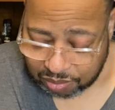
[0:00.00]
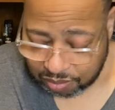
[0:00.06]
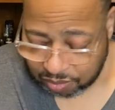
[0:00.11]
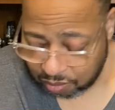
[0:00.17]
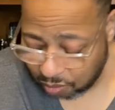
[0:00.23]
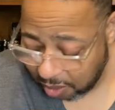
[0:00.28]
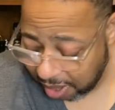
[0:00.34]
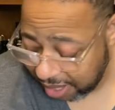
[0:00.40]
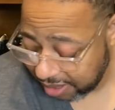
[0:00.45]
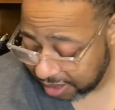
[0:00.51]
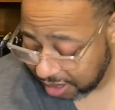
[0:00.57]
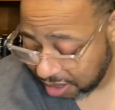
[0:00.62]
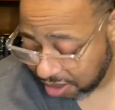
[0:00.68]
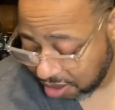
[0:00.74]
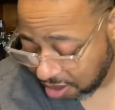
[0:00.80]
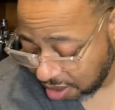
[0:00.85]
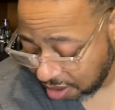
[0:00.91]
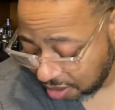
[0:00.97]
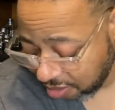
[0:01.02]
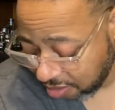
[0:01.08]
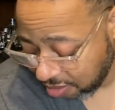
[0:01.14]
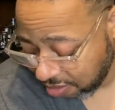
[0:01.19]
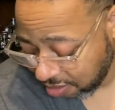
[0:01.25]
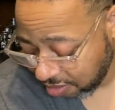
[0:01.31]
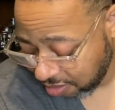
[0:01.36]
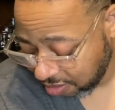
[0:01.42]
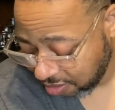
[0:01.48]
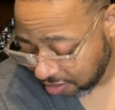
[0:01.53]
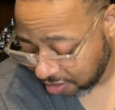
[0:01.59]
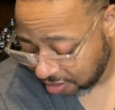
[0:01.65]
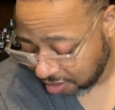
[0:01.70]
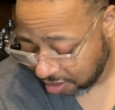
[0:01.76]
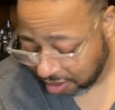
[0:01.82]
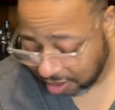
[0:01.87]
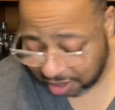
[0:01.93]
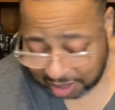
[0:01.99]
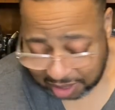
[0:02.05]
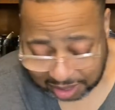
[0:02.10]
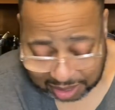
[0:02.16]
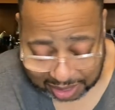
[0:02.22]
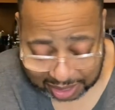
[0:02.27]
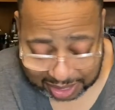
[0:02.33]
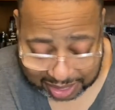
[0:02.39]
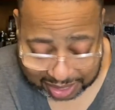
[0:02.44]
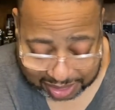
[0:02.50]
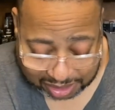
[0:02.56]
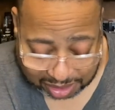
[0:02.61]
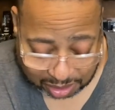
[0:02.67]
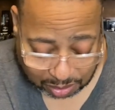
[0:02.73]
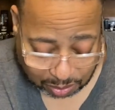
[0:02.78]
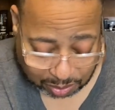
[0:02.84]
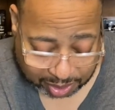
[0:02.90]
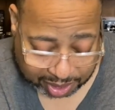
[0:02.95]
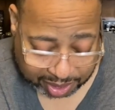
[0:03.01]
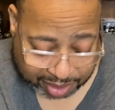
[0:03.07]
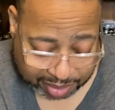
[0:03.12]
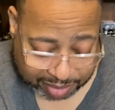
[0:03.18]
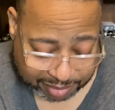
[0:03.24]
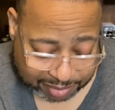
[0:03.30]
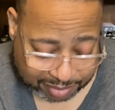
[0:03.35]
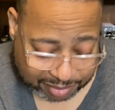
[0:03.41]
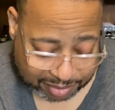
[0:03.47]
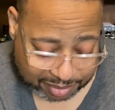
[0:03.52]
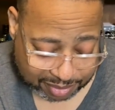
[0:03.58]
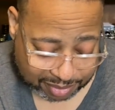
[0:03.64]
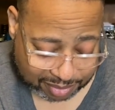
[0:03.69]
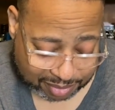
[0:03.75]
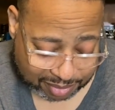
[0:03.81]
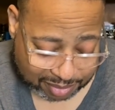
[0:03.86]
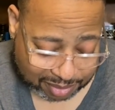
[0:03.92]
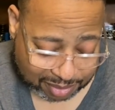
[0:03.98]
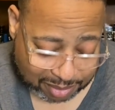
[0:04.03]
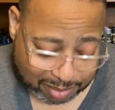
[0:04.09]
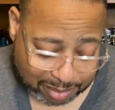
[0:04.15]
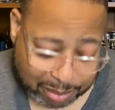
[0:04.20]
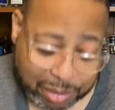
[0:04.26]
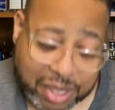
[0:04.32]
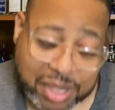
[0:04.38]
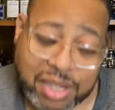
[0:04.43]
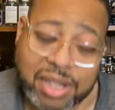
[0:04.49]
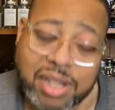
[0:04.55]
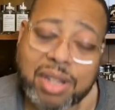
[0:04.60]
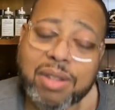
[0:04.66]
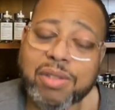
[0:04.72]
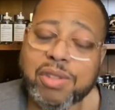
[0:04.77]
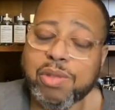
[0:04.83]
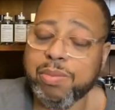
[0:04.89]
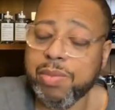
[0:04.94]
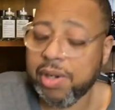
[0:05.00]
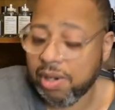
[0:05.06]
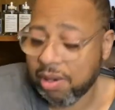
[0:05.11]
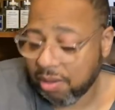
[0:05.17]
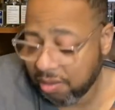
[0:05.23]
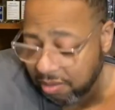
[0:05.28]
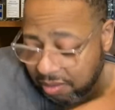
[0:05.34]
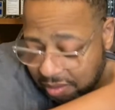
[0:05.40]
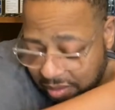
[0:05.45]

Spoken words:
white t-shirt, easy to wear, but still smell